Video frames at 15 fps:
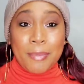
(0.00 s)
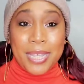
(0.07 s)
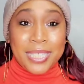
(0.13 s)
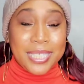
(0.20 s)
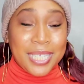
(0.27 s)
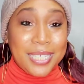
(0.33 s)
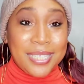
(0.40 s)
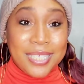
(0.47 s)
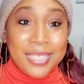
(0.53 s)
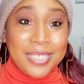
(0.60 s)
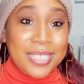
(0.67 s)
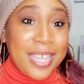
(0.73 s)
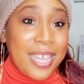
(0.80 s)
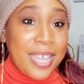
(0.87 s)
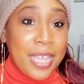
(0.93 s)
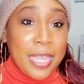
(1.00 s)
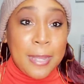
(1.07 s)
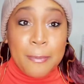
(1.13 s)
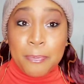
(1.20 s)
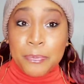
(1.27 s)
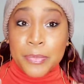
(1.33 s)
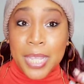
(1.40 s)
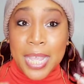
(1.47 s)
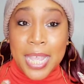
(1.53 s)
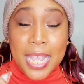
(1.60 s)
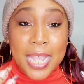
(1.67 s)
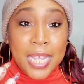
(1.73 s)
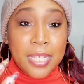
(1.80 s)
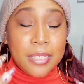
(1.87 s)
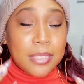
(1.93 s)
my skin today,
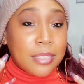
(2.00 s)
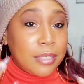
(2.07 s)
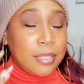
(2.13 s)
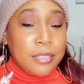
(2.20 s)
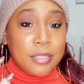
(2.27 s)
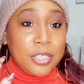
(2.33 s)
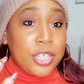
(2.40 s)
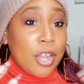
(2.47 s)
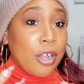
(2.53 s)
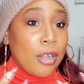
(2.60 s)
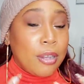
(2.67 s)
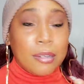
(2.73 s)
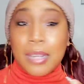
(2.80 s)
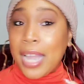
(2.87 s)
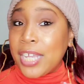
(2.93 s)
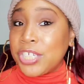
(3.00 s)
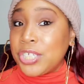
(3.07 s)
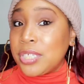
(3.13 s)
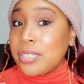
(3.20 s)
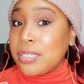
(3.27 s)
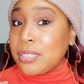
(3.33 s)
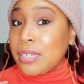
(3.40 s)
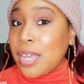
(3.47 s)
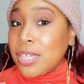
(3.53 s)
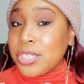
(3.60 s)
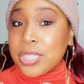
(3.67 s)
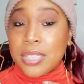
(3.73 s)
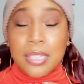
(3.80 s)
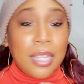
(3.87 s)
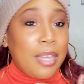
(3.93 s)
and y'all, I
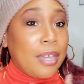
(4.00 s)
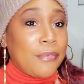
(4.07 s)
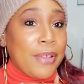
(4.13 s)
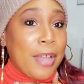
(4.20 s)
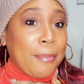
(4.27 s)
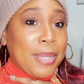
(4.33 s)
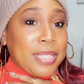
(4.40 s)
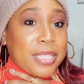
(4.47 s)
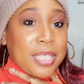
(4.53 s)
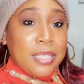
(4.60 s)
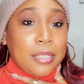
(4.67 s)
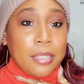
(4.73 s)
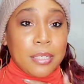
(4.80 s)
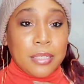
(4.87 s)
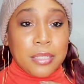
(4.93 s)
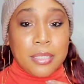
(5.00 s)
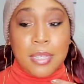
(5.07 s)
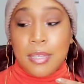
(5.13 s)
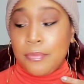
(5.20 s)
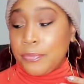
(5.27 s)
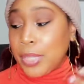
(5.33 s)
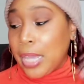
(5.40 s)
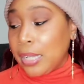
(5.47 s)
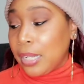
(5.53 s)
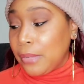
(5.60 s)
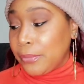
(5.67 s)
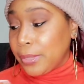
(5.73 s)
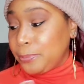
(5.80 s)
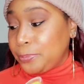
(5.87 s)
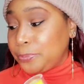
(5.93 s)
just love how my skin looks. I
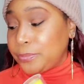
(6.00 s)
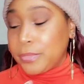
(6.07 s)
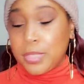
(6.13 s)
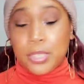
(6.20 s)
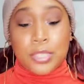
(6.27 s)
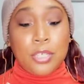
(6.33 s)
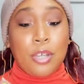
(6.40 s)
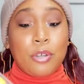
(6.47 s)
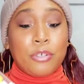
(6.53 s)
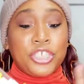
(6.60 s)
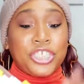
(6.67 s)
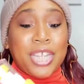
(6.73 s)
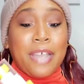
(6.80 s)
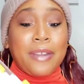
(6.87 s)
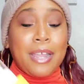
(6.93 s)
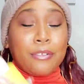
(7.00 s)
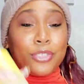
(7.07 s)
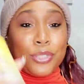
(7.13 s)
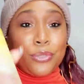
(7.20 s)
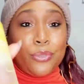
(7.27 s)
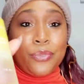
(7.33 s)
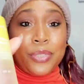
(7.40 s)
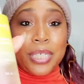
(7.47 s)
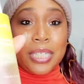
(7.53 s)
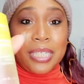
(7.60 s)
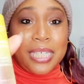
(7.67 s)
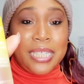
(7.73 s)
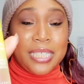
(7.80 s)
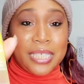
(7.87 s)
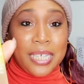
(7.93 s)
love it. So shout out to the
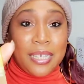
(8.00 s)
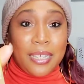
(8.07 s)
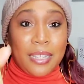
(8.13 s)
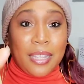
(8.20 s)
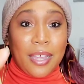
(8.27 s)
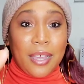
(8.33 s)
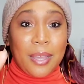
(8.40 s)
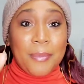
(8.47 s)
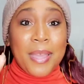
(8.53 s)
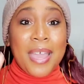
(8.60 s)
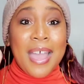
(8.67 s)
Clean Skin Club.